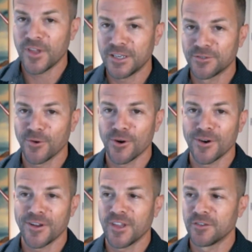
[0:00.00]

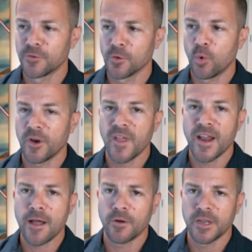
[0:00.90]
for pointing that
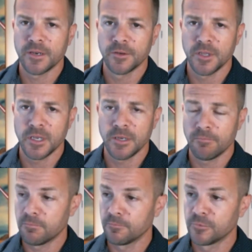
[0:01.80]
out. And
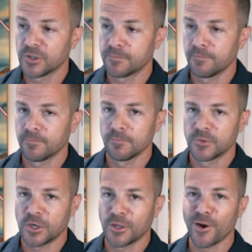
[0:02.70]
just
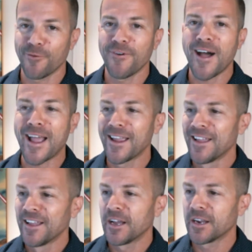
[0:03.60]
to clarify,
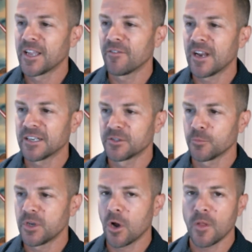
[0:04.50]
Kevin asked that
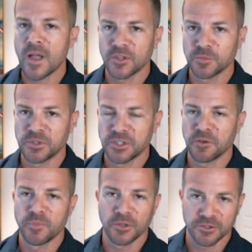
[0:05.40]
we call out the
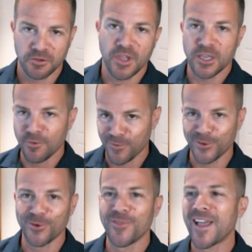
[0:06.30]
specific bill, so thank you for
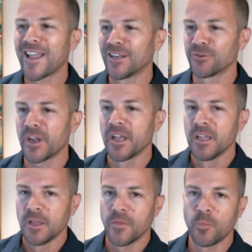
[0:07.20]
doing that, Andrea.
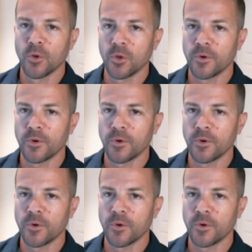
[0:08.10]
The bill that we were